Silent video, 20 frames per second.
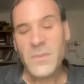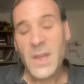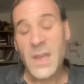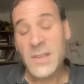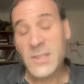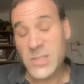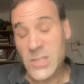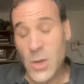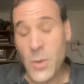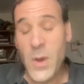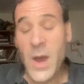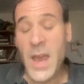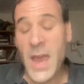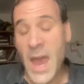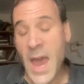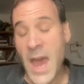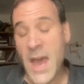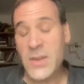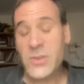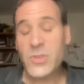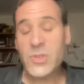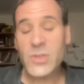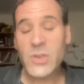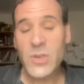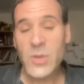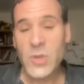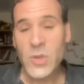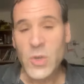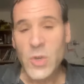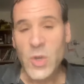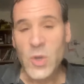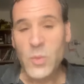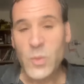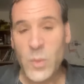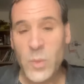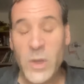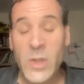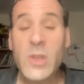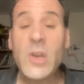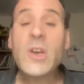And so I ask,
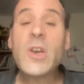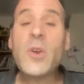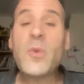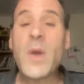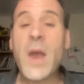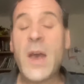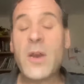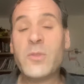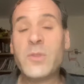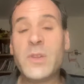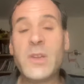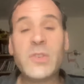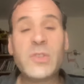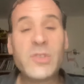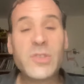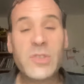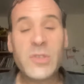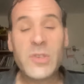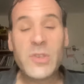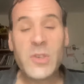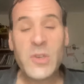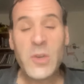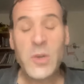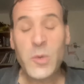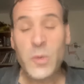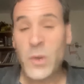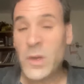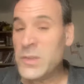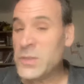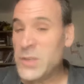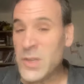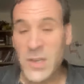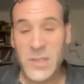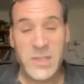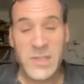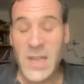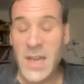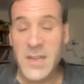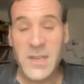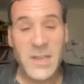when we look around us, one
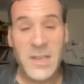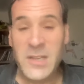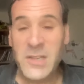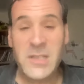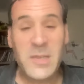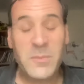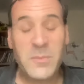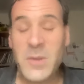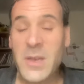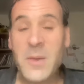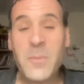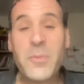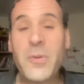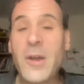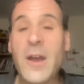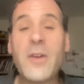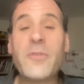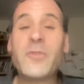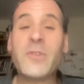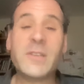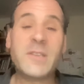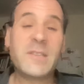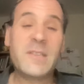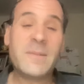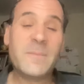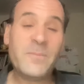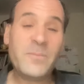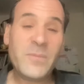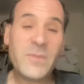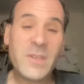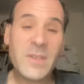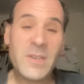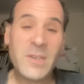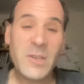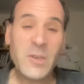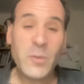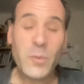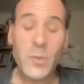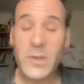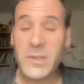does not need to be a prophet.
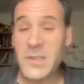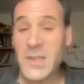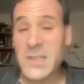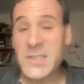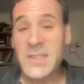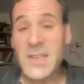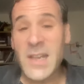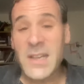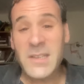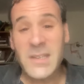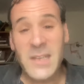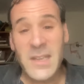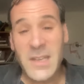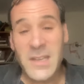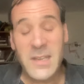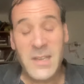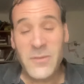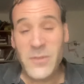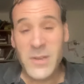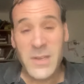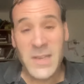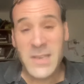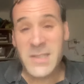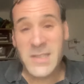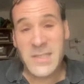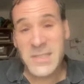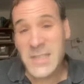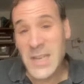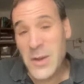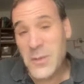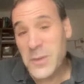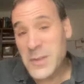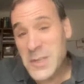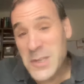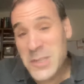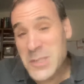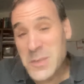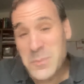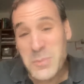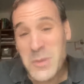One does not need even necessarily
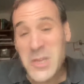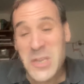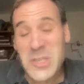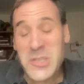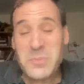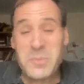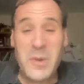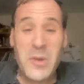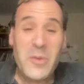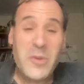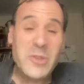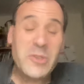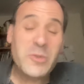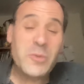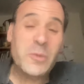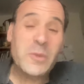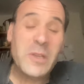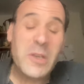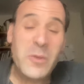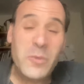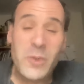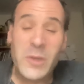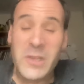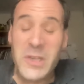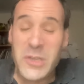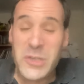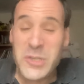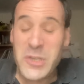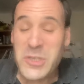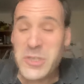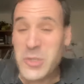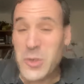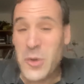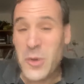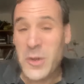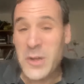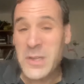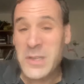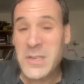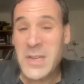to be spiritually religious
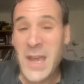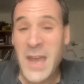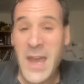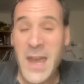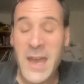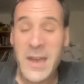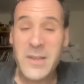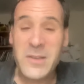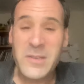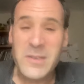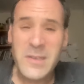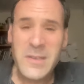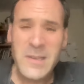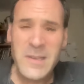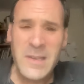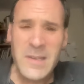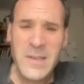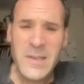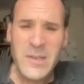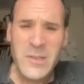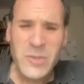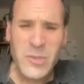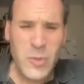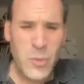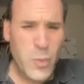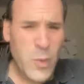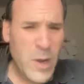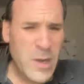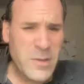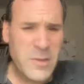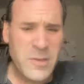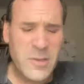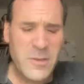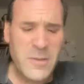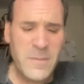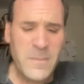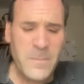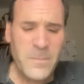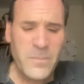or intact to wonder,